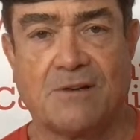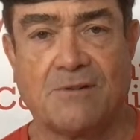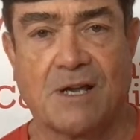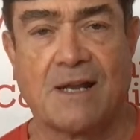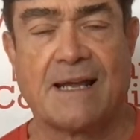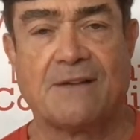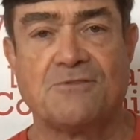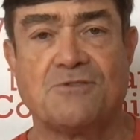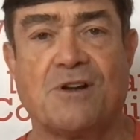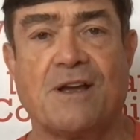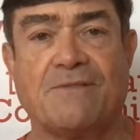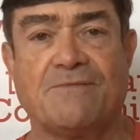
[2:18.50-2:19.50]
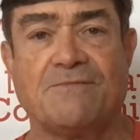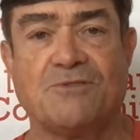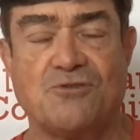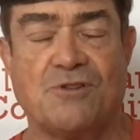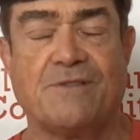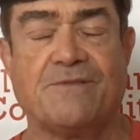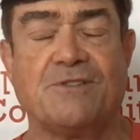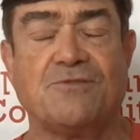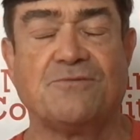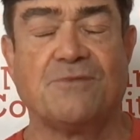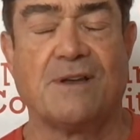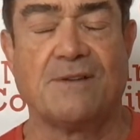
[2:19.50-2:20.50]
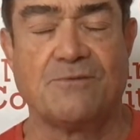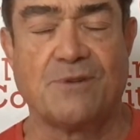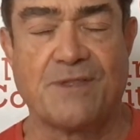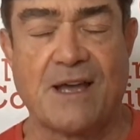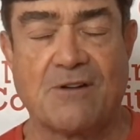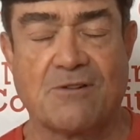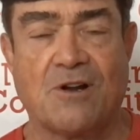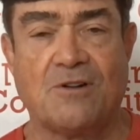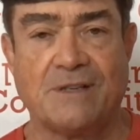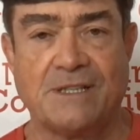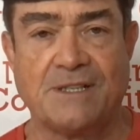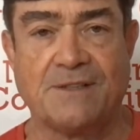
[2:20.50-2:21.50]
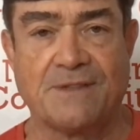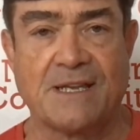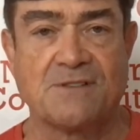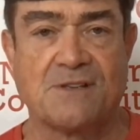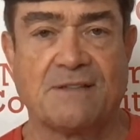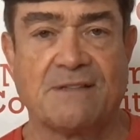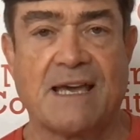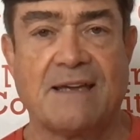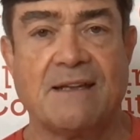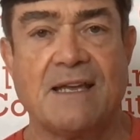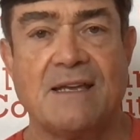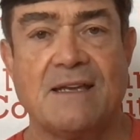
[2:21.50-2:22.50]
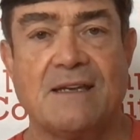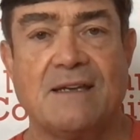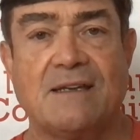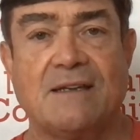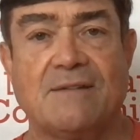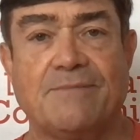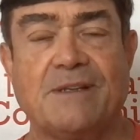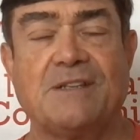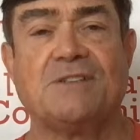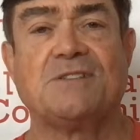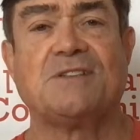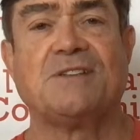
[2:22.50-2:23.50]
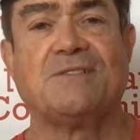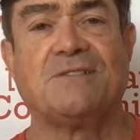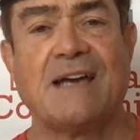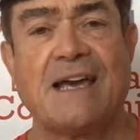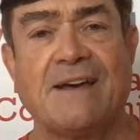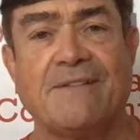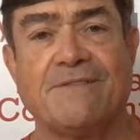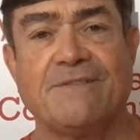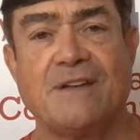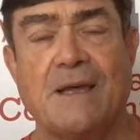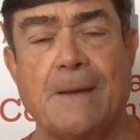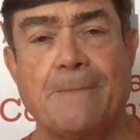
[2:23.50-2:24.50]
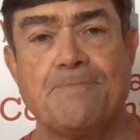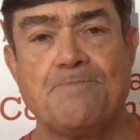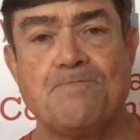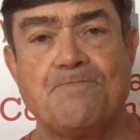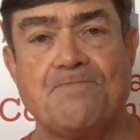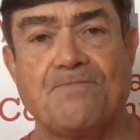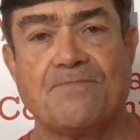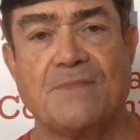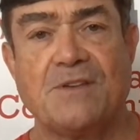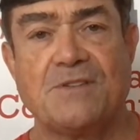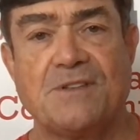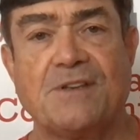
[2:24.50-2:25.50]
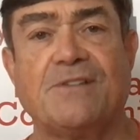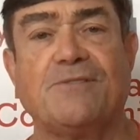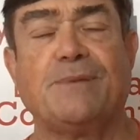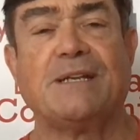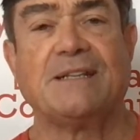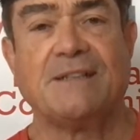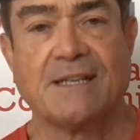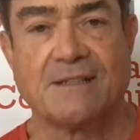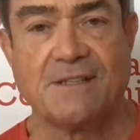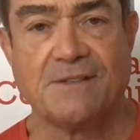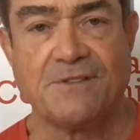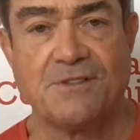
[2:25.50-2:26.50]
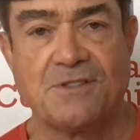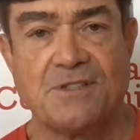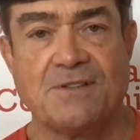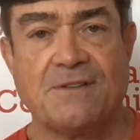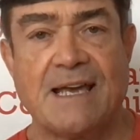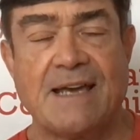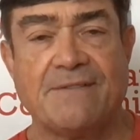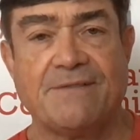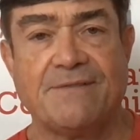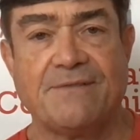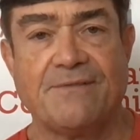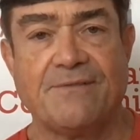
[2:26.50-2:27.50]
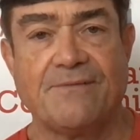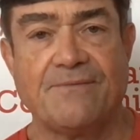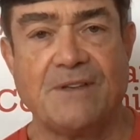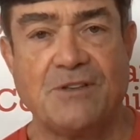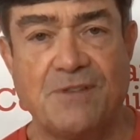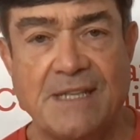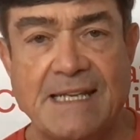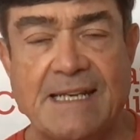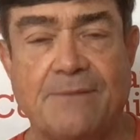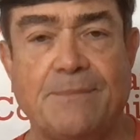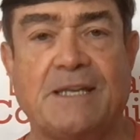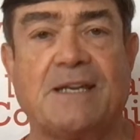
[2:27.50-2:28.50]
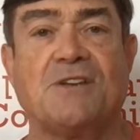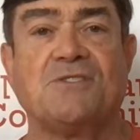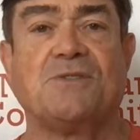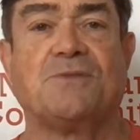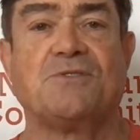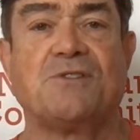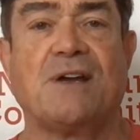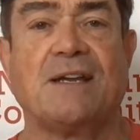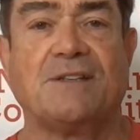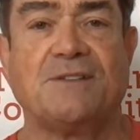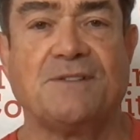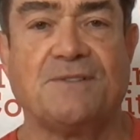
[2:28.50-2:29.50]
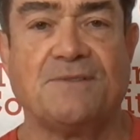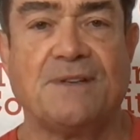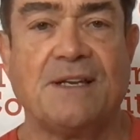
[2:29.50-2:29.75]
got out and driven with alcohol in you and things like that. But you still have been addictive. You did it because you were trying to